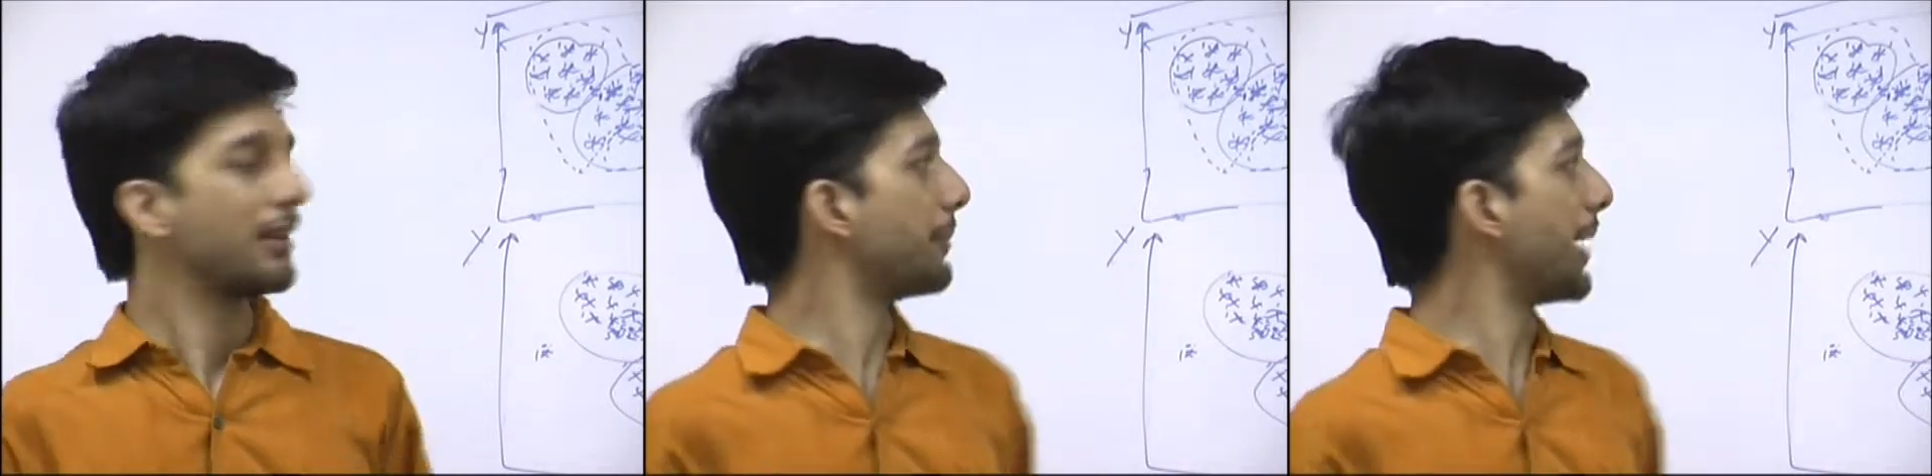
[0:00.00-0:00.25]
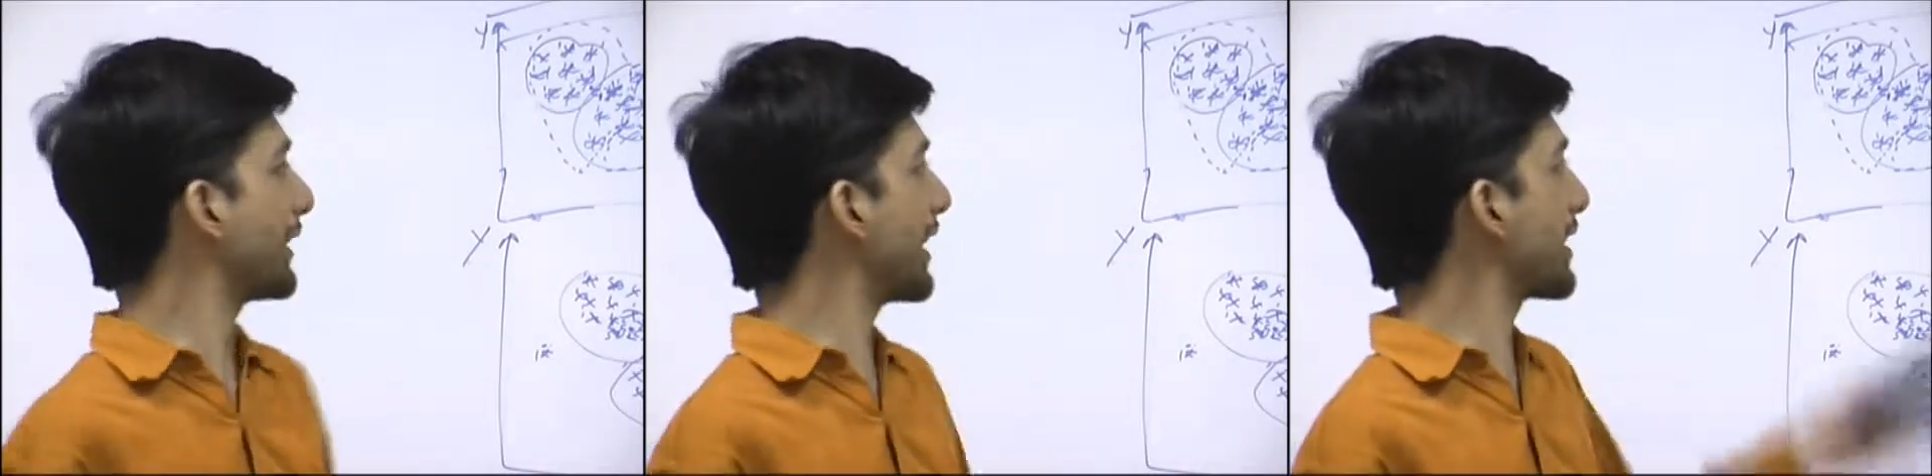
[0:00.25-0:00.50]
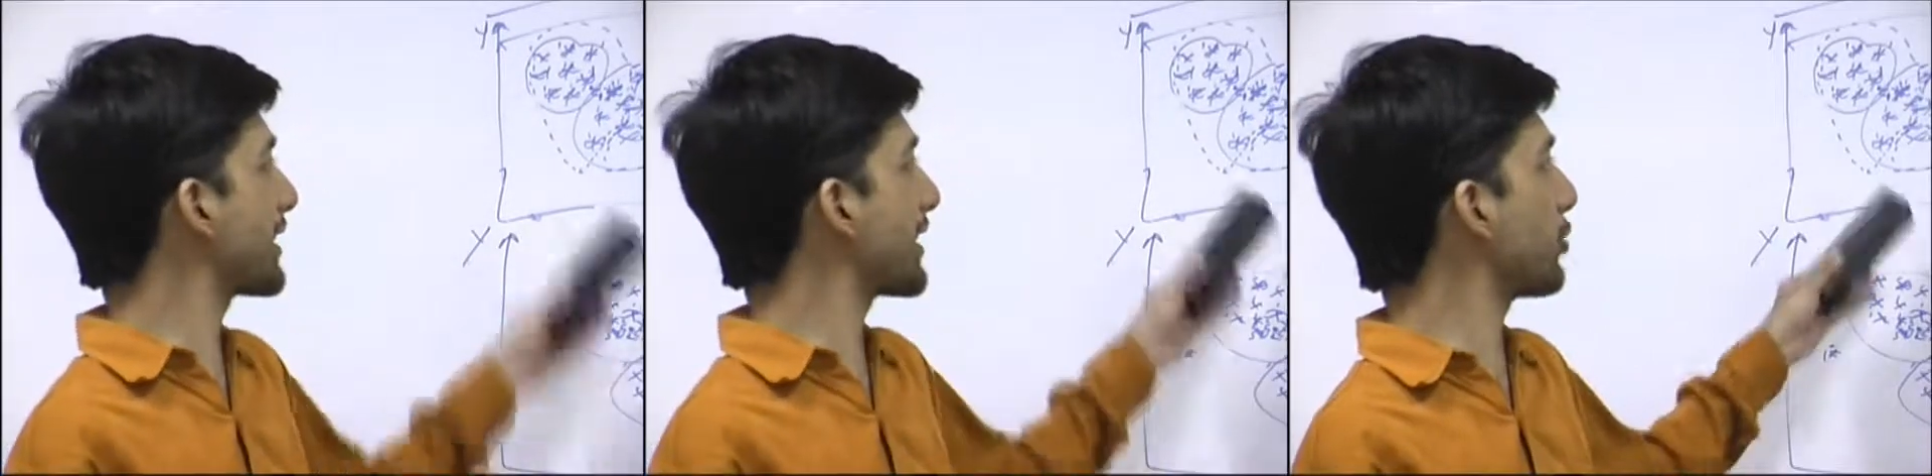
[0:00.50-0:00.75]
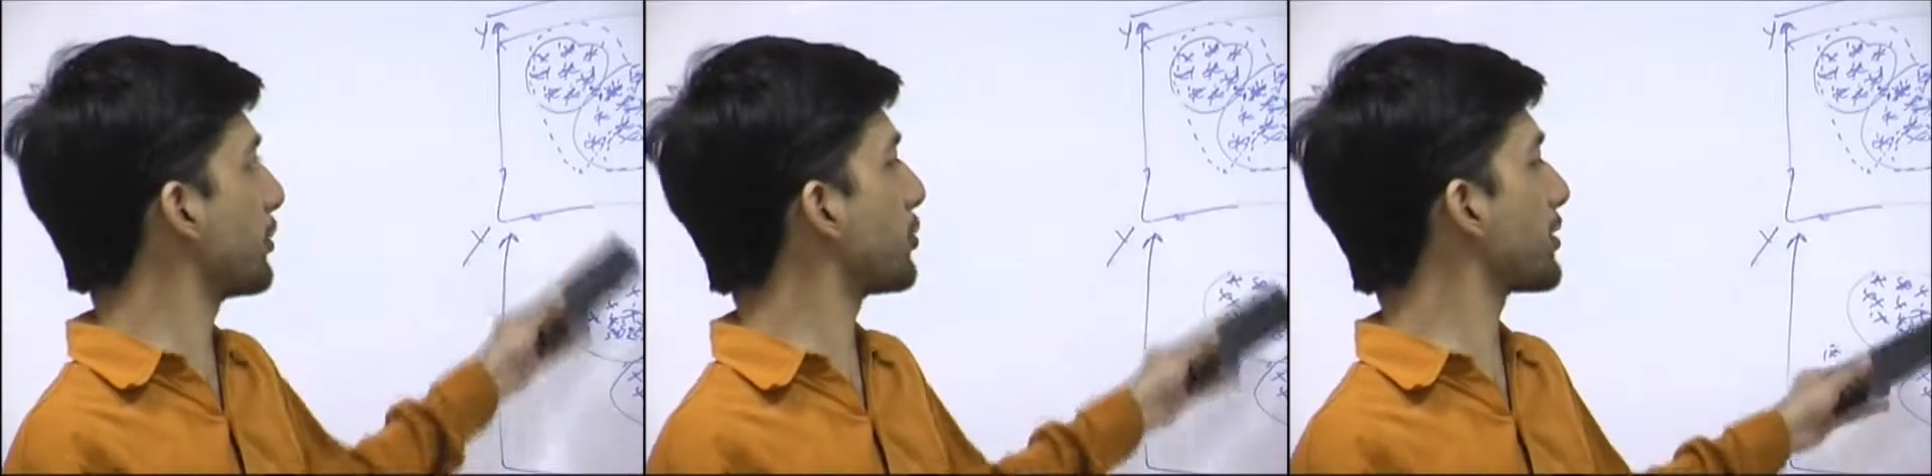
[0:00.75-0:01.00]
my task
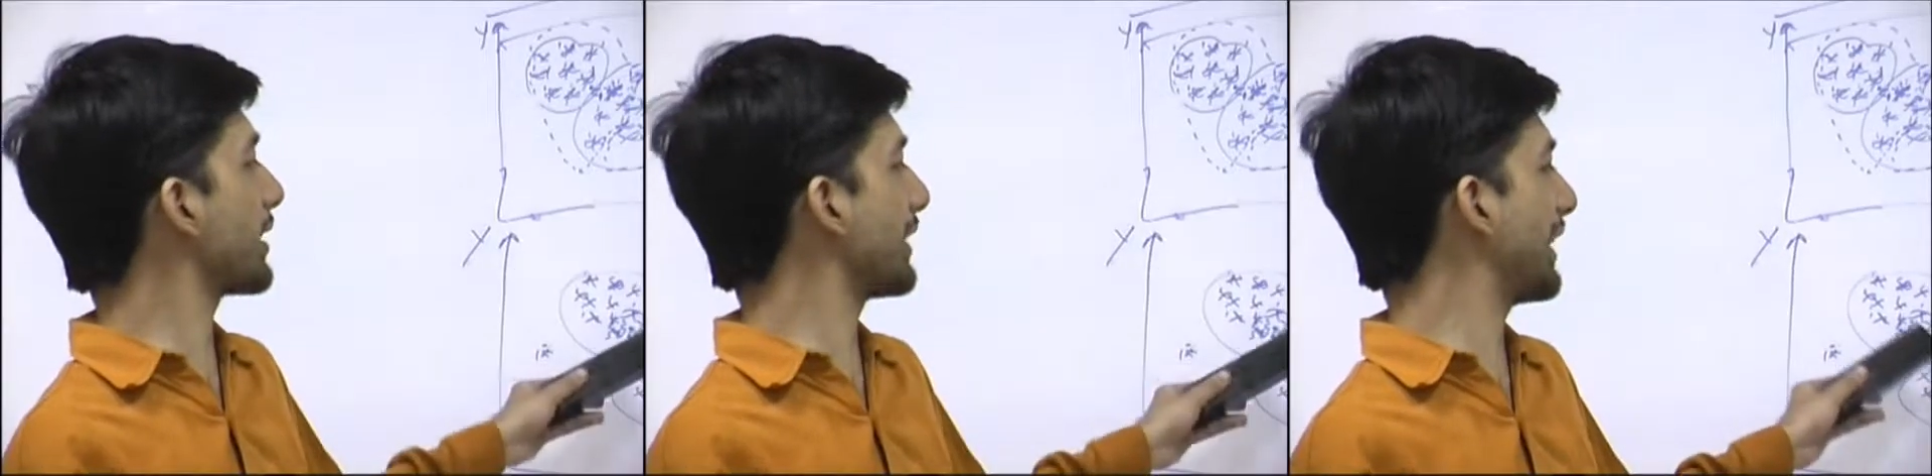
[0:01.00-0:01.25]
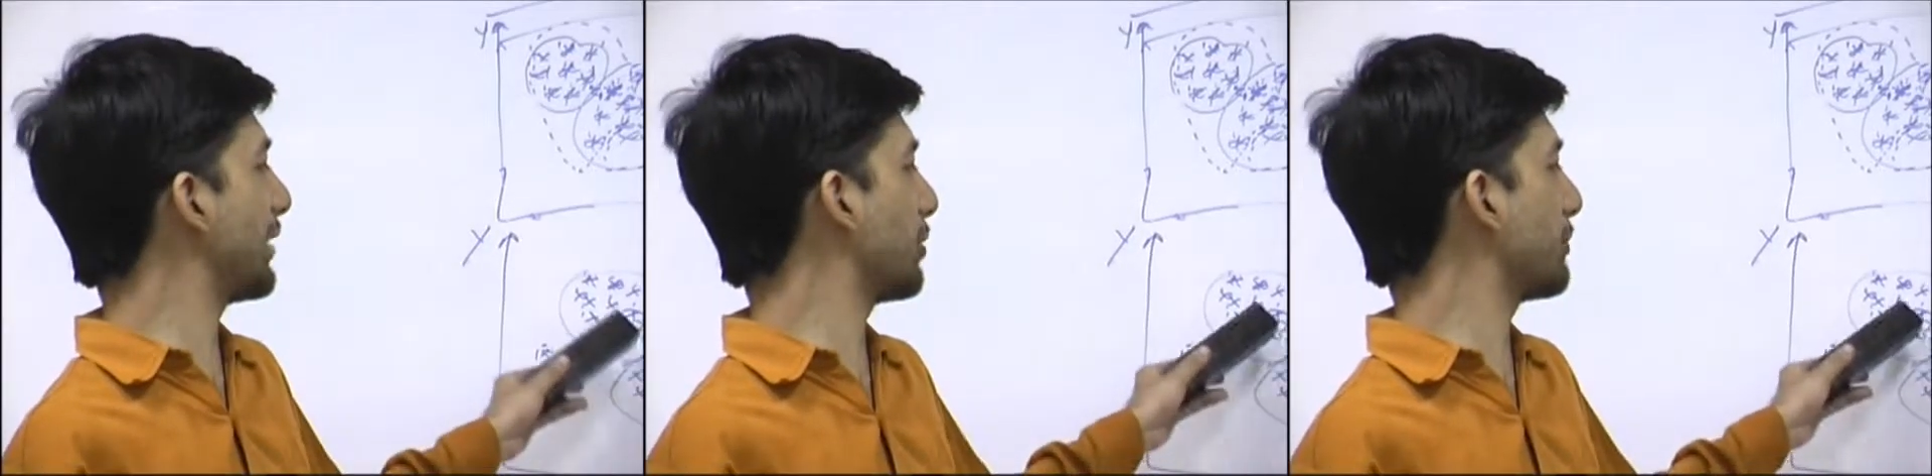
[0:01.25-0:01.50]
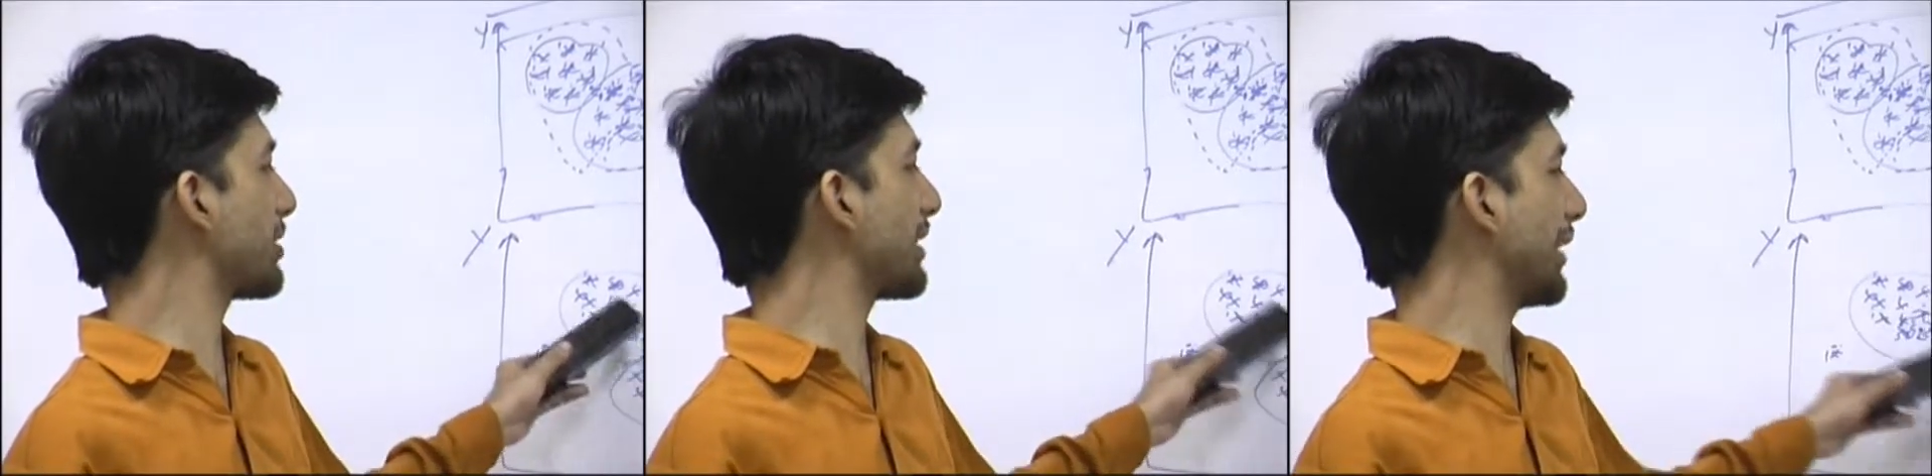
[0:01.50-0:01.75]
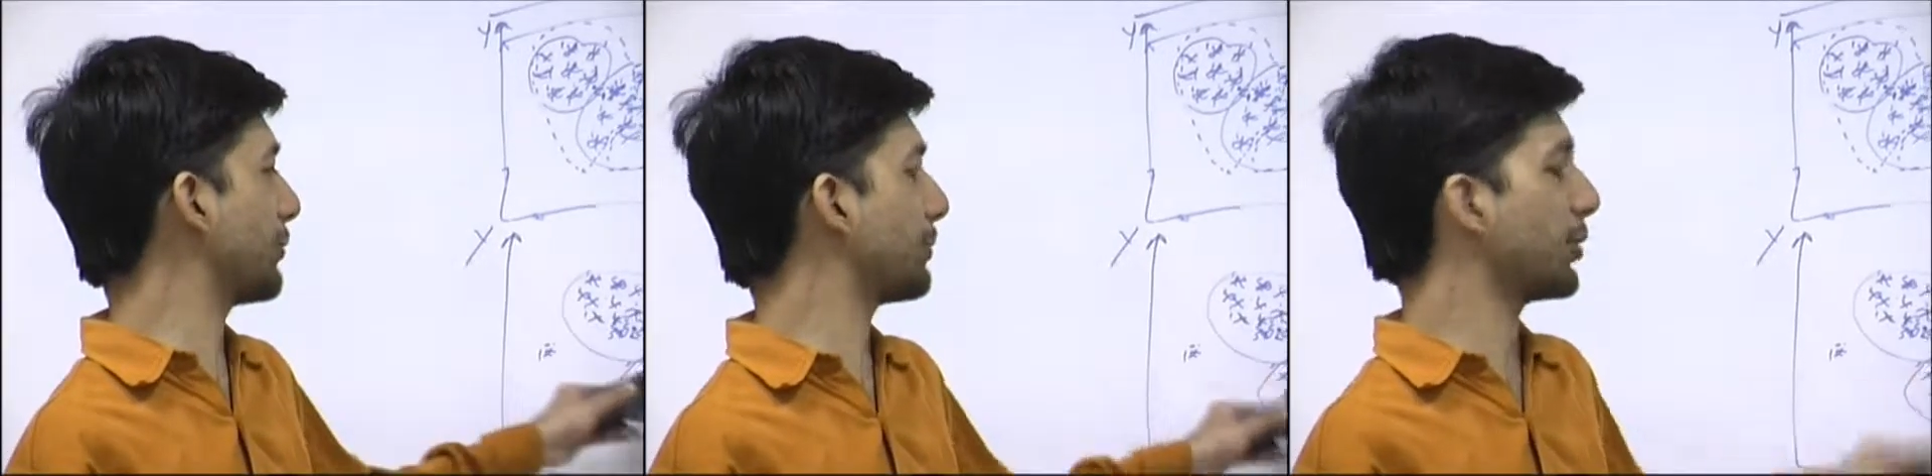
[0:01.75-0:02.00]
is almost done, they almost
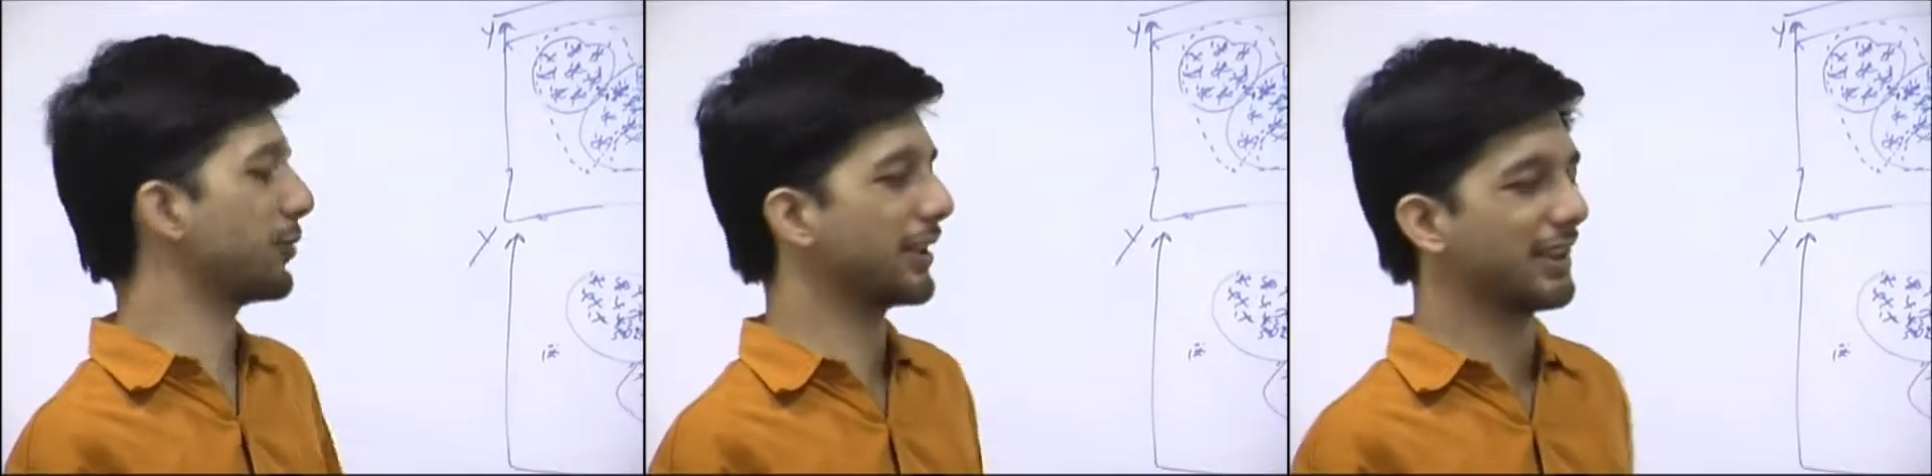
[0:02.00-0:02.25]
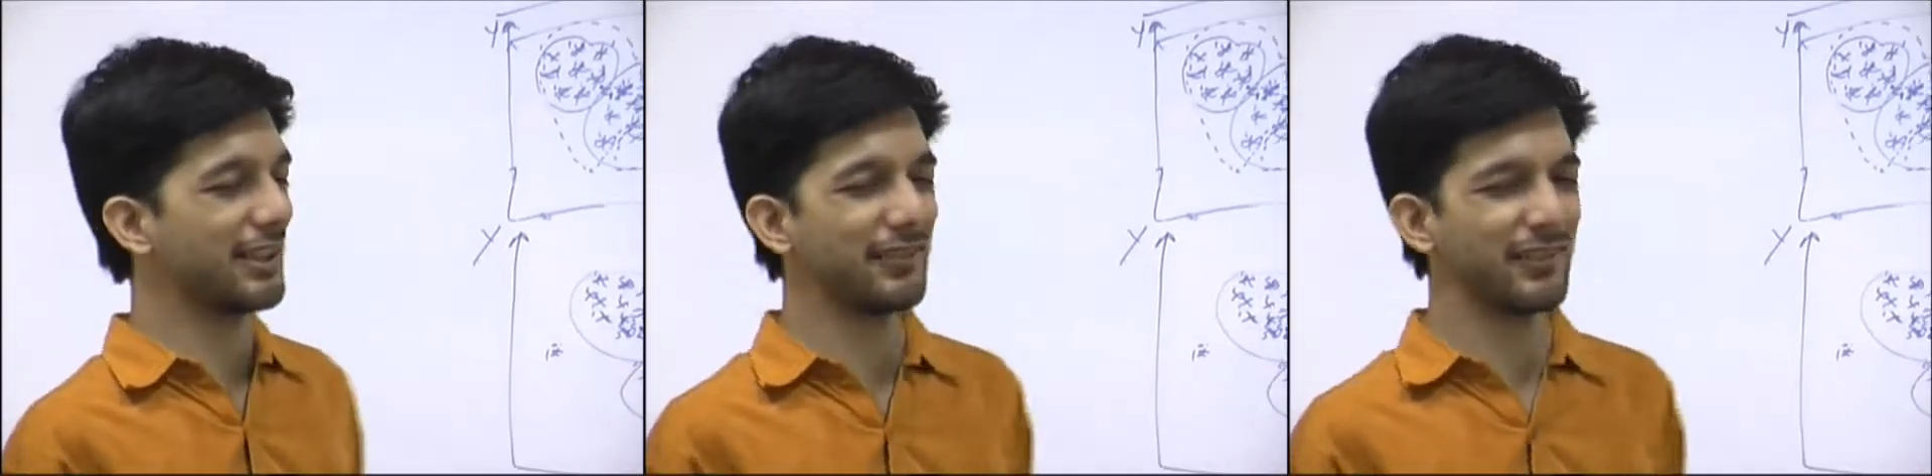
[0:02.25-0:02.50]
line up over here.